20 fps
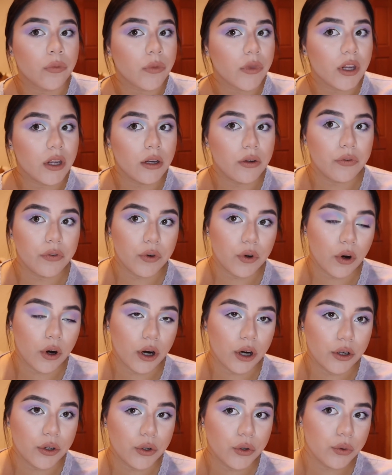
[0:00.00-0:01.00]
If you
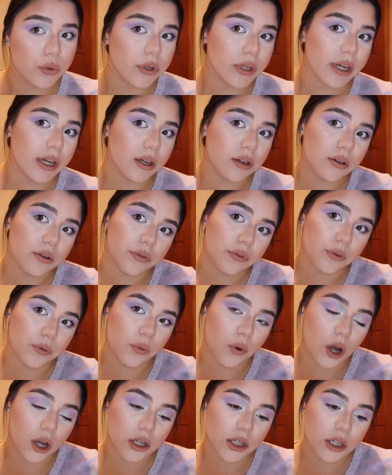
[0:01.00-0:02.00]
are new, thank you for
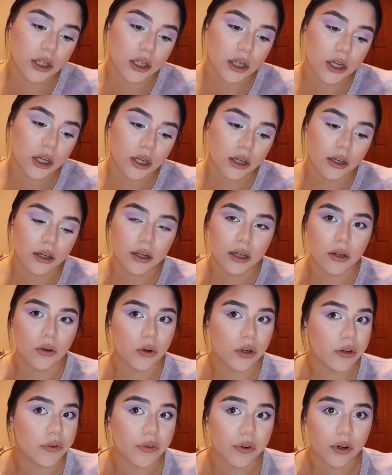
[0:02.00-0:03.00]
watching,
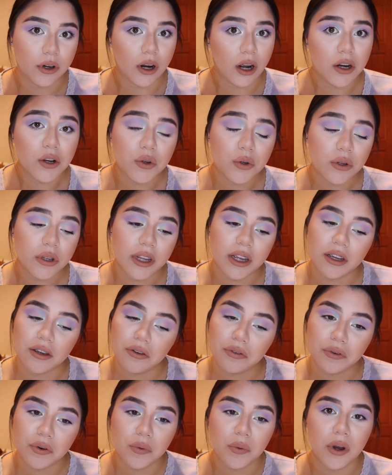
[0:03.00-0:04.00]
or if you're not new, thank
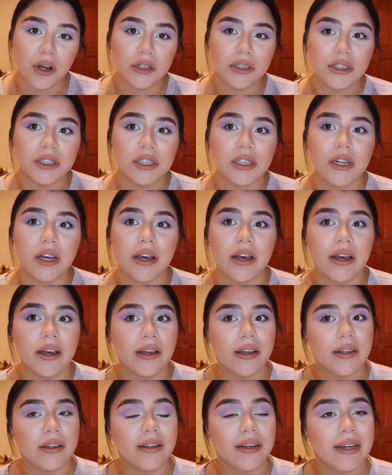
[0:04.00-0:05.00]
you for watching,
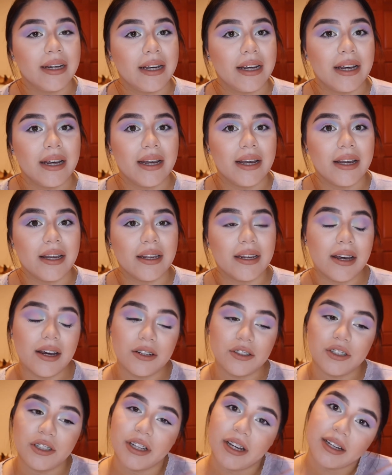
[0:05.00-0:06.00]
and yeah, I'll
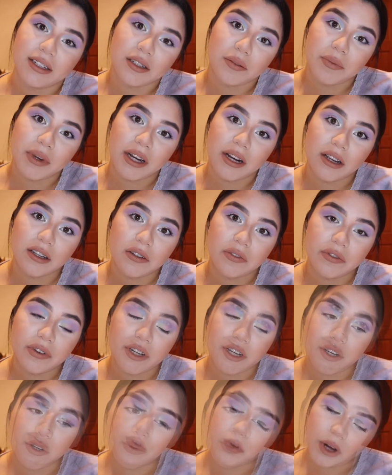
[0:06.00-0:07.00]
see you guys in my next
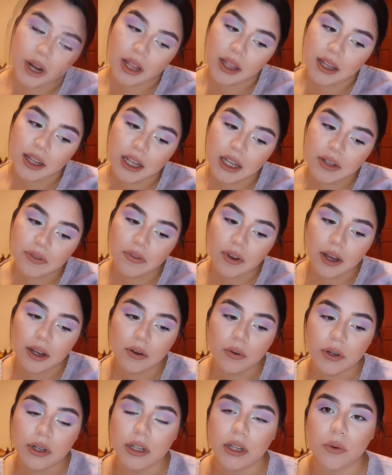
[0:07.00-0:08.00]
video. Before I leave, I
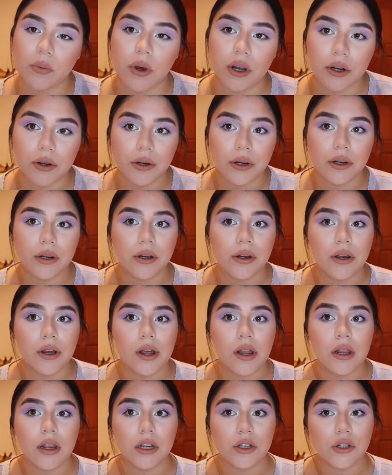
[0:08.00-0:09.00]
quickly want to
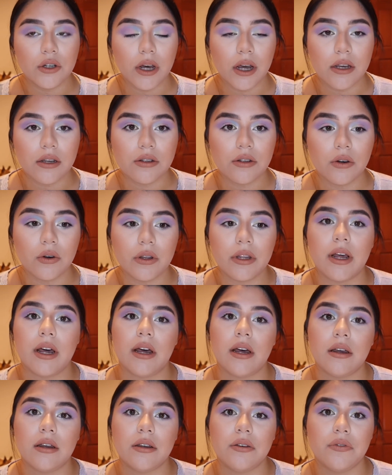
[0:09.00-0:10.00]
let you guys know
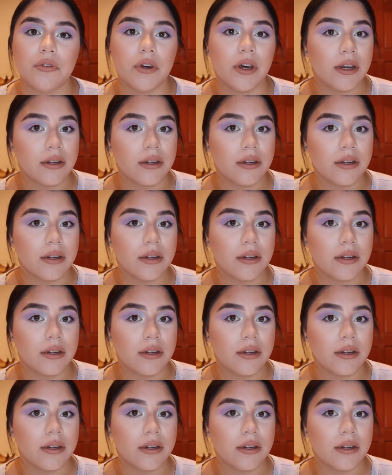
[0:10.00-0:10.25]
that if you guys